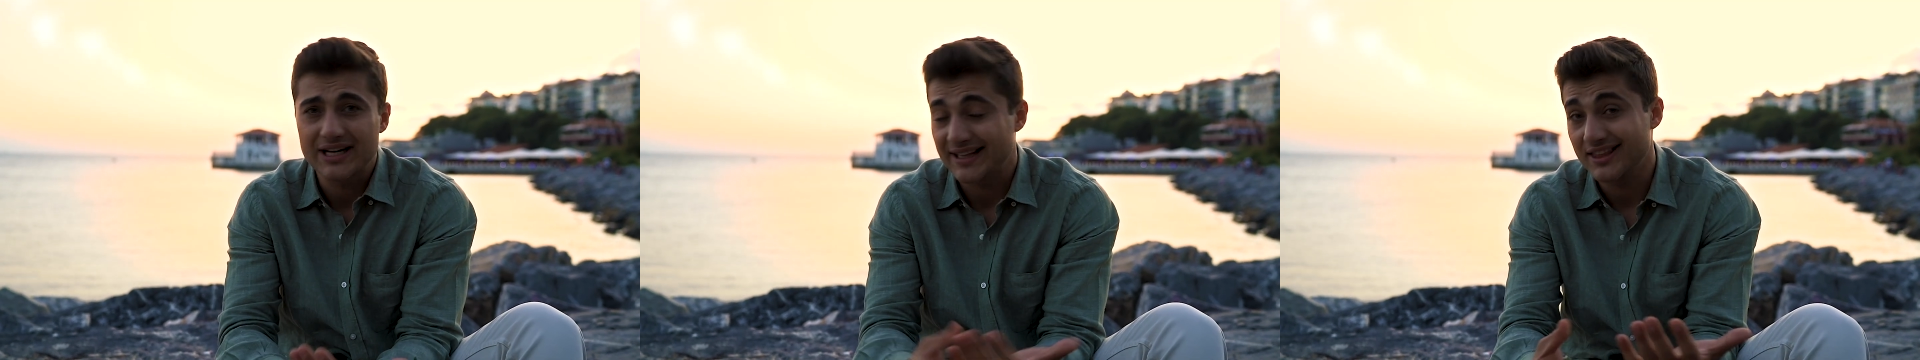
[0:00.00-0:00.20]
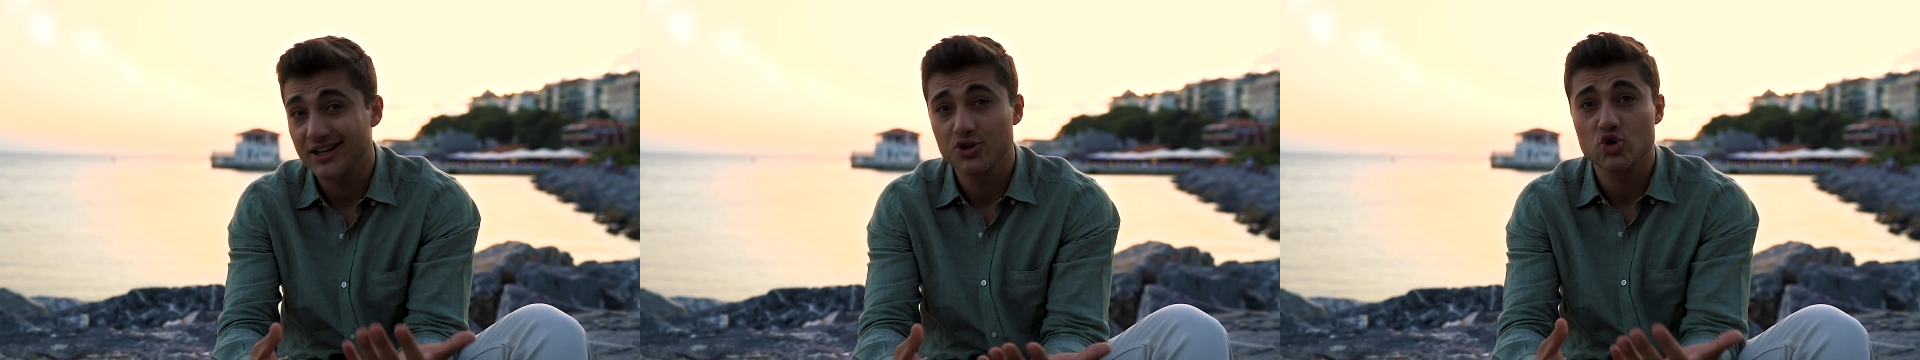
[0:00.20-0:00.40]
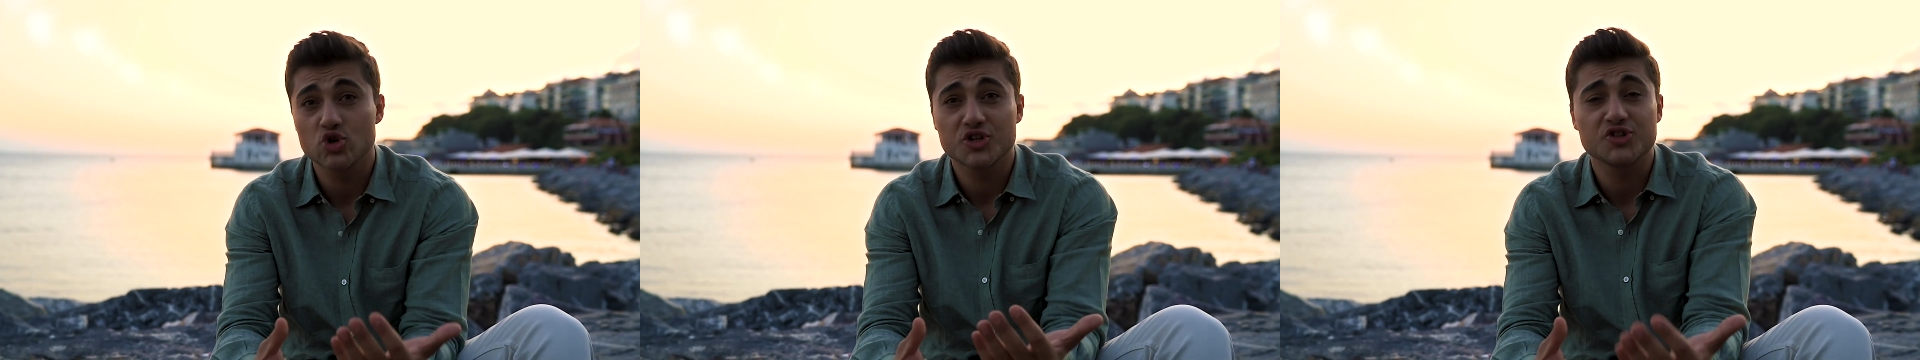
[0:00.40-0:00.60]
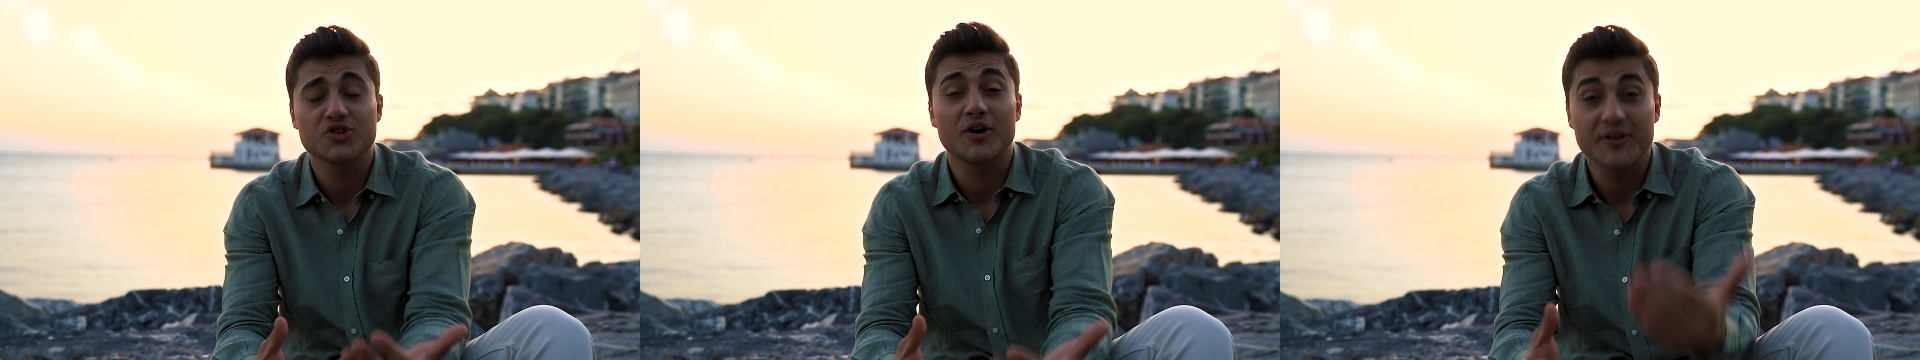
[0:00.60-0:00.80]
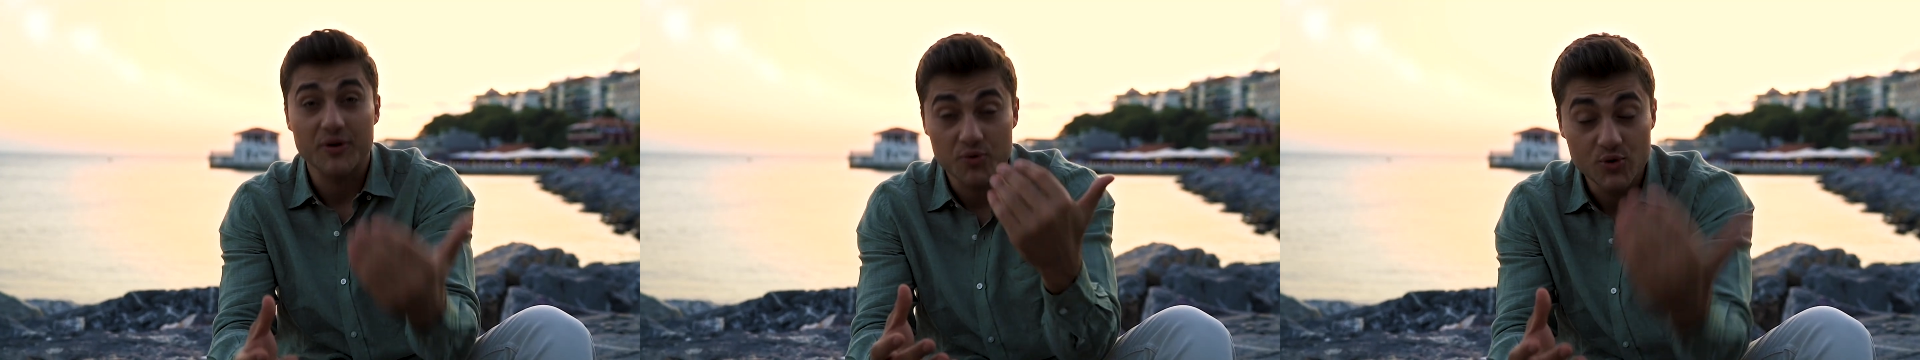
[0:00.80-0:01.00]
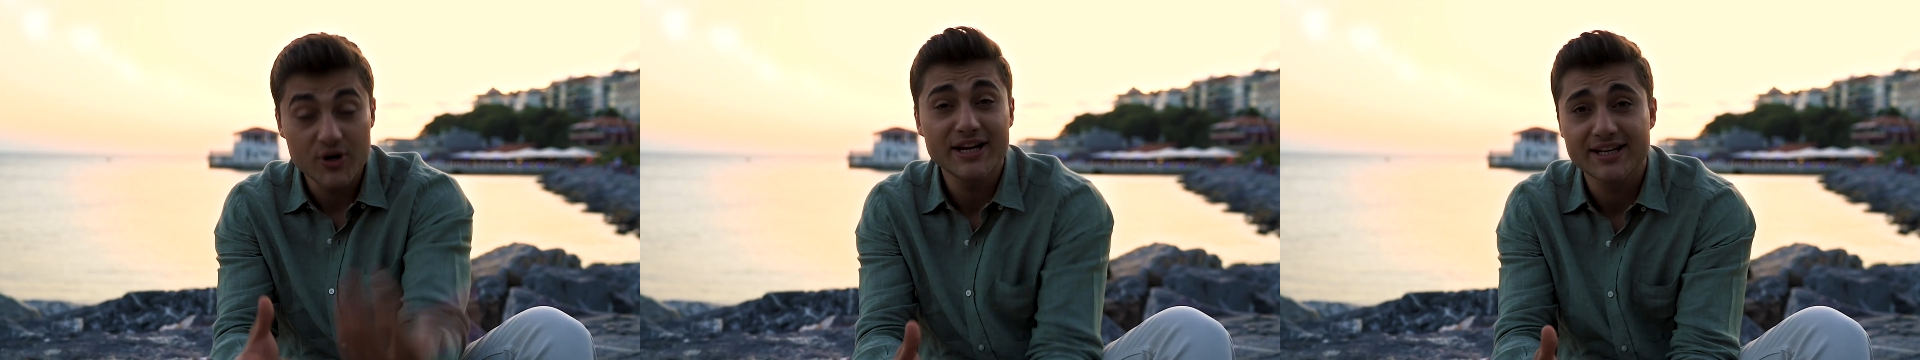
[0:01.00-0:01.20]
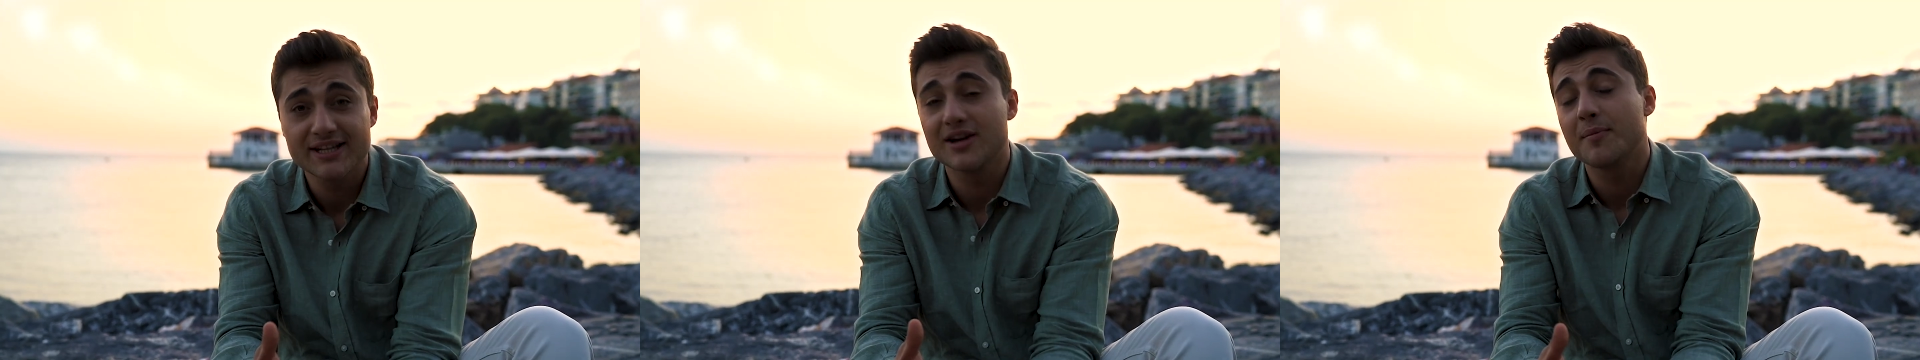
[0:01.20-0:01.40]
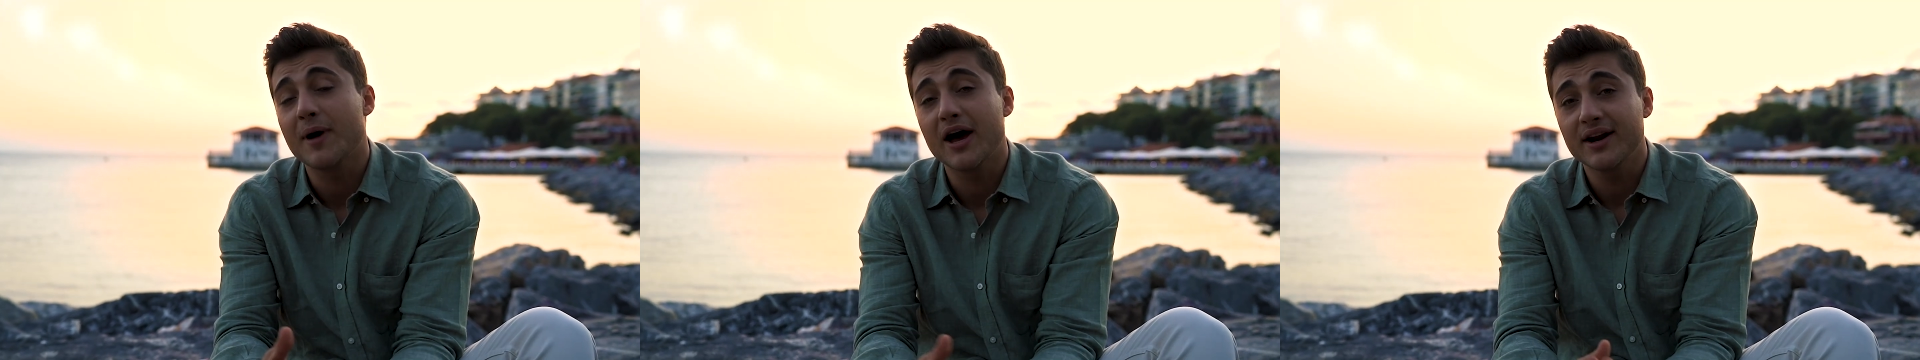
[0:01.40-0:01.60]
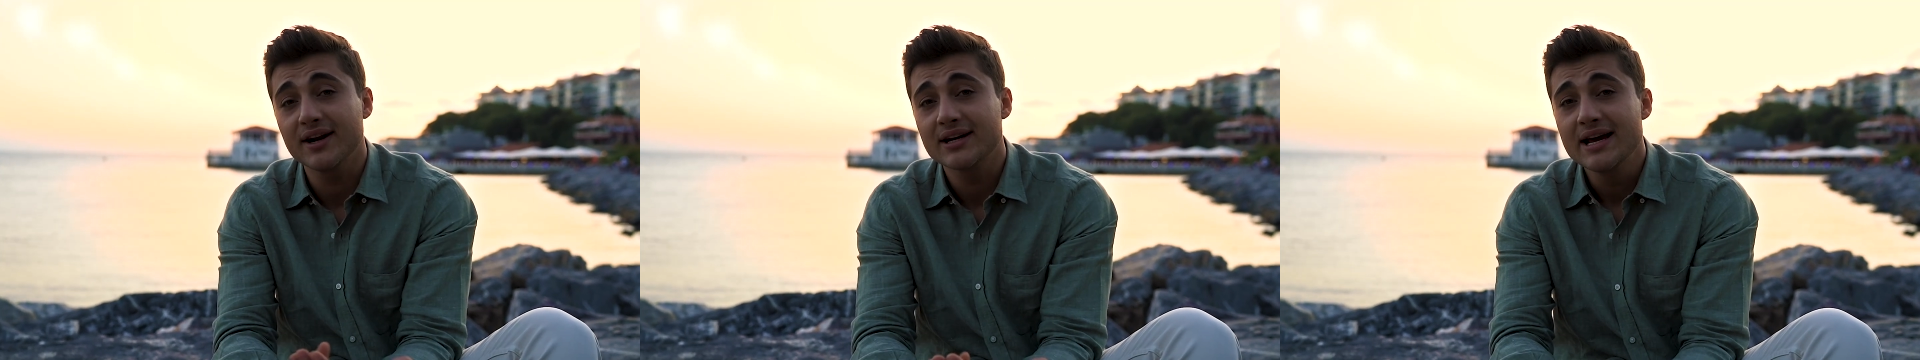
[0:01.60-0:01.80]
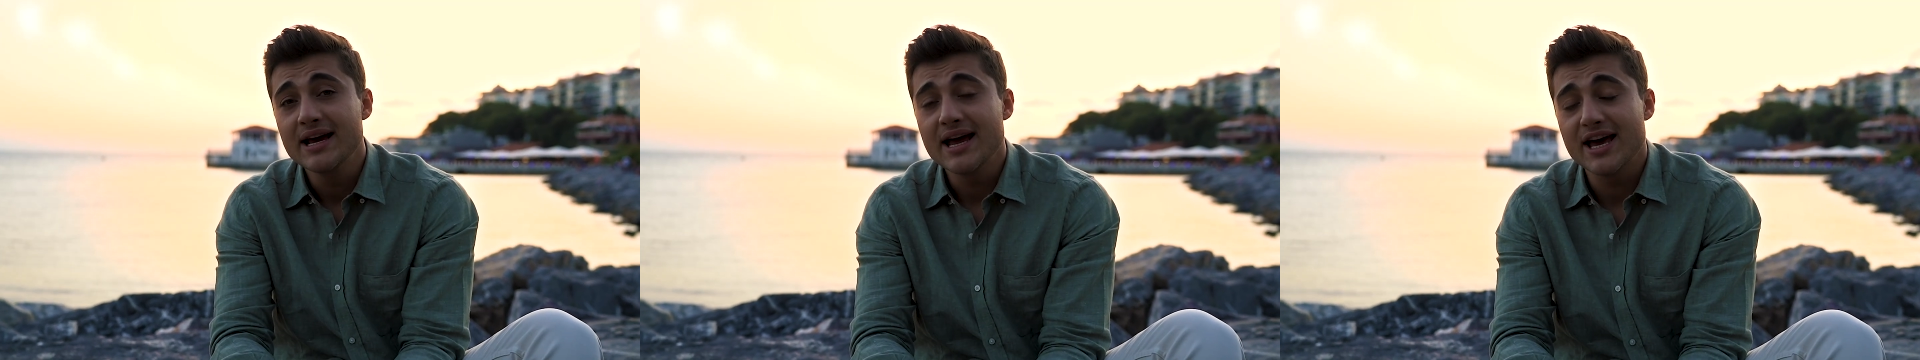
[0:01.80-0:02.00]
I think you should start reading about it.